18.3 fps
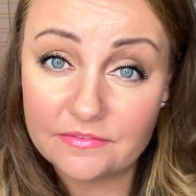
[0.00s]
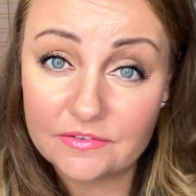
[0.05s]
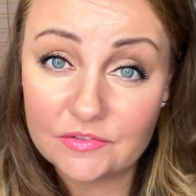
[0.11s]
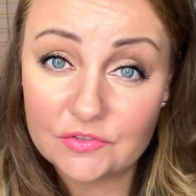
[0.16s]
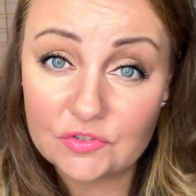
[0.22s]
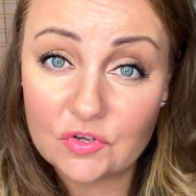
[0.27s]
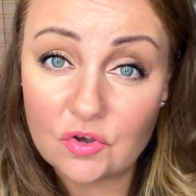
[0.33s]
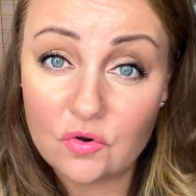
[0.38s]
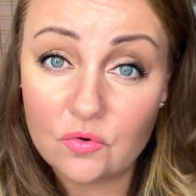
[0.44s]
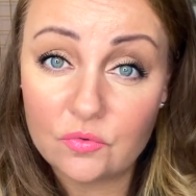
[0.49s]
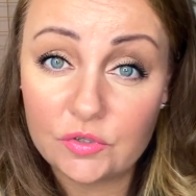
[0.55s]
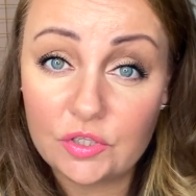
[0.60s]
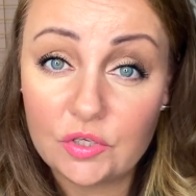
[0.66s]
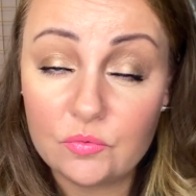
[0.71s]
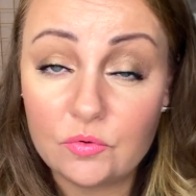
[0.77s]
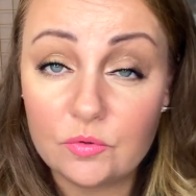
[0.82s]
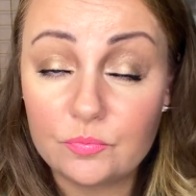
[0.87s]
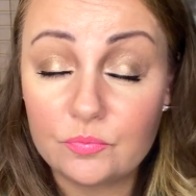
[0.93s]
So
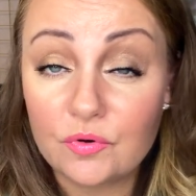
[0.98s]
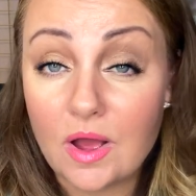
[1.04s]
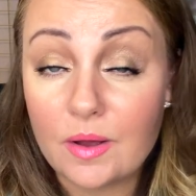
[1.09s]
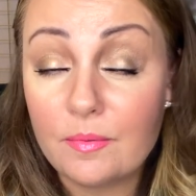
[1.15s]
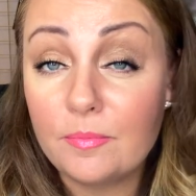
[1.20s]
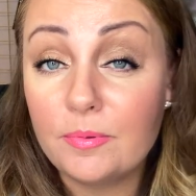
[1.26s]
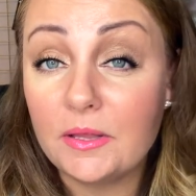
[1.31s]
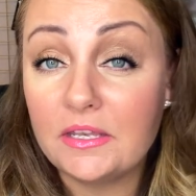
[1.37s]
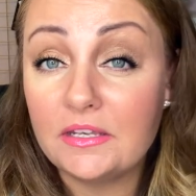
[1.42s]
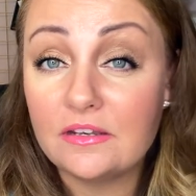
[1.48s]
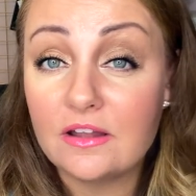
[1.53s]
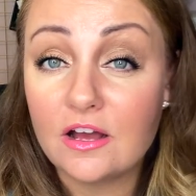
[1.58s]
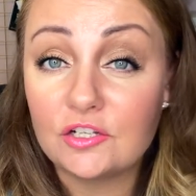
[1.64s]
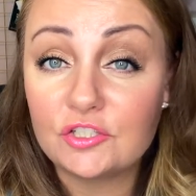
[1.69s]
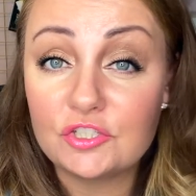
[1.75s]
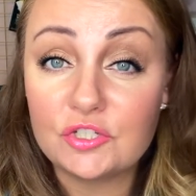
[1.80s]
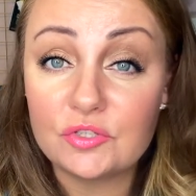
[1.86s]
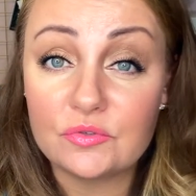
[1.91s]
you will probably
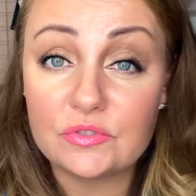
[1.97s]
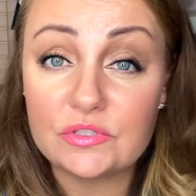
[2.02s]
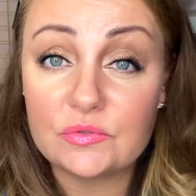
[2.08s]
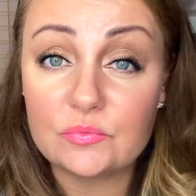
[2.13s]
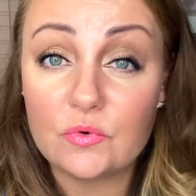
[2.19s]
not choose